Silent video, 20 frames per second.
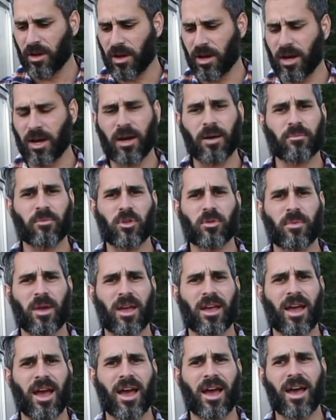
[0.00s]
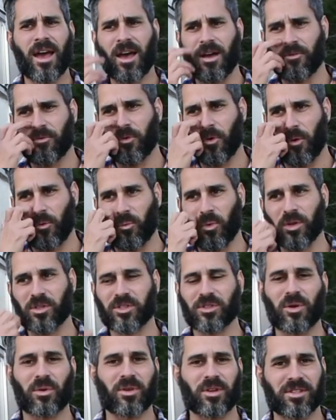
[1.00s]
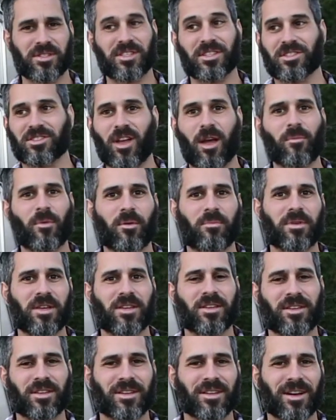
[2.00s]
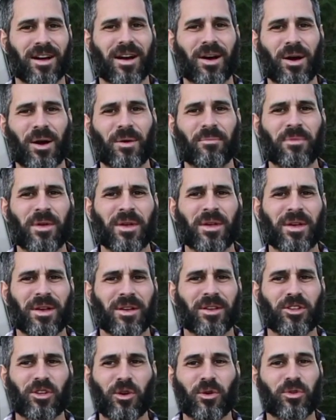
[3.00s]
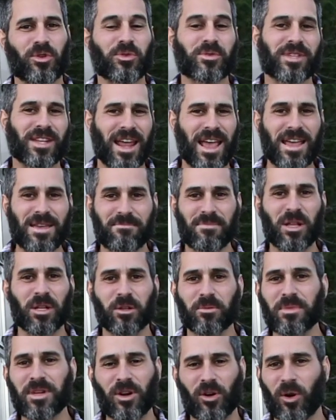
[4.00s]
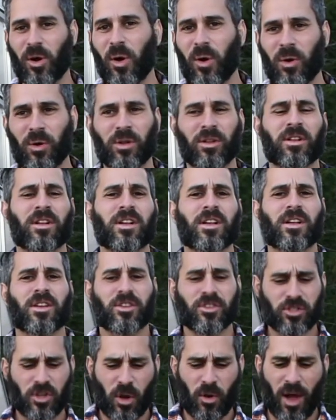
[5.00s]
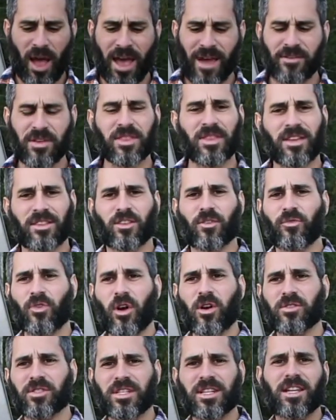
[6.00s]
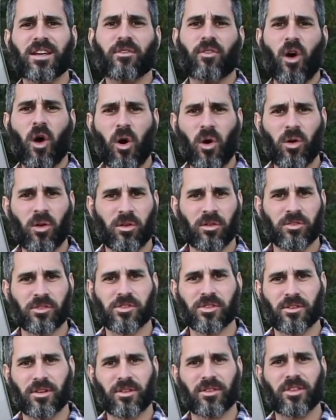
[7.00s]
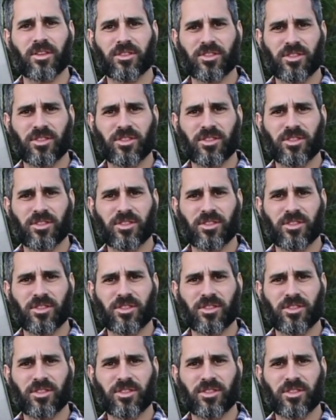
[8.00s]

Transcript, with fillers: Um, you may have what's known as the summer bee. Um, you know, use an eight millimeter hole. So having that diversity of holes, the